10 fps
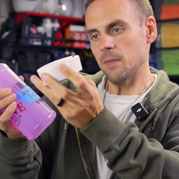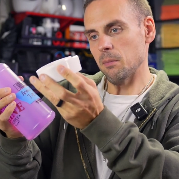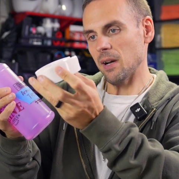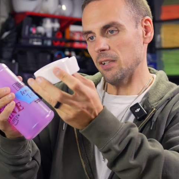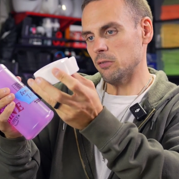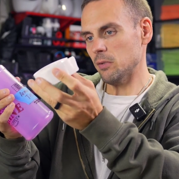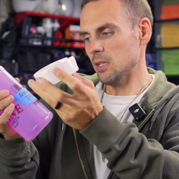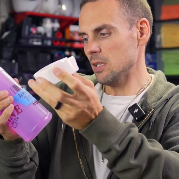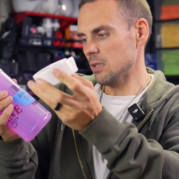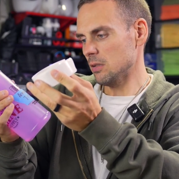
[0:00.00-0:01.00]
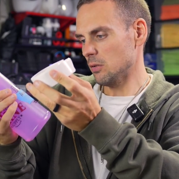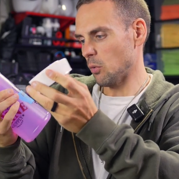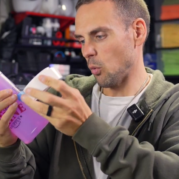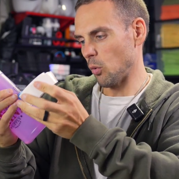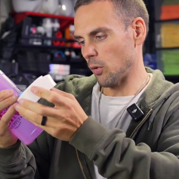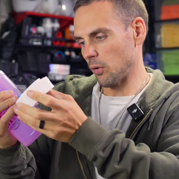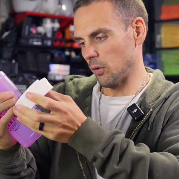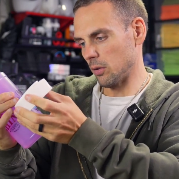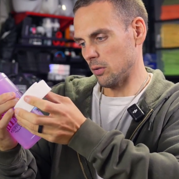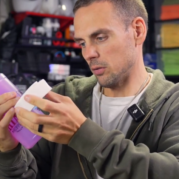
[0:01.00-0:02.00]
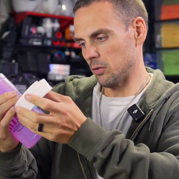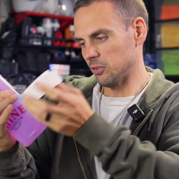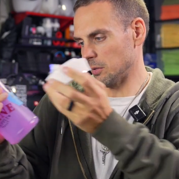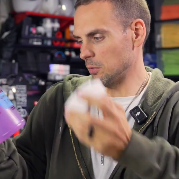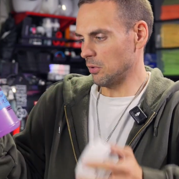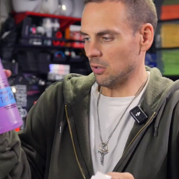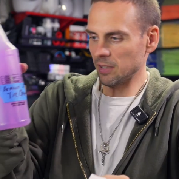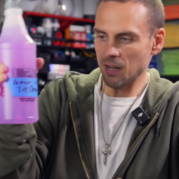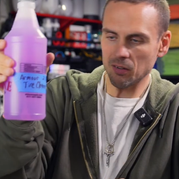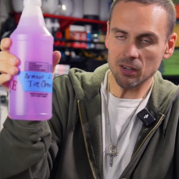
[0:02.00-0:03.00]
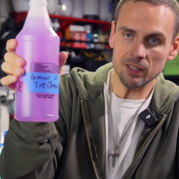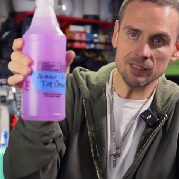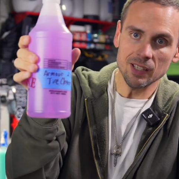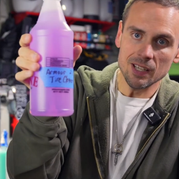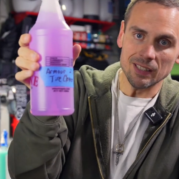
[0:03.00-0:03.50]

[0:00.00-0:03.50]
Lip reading: by 3 or something along that lines.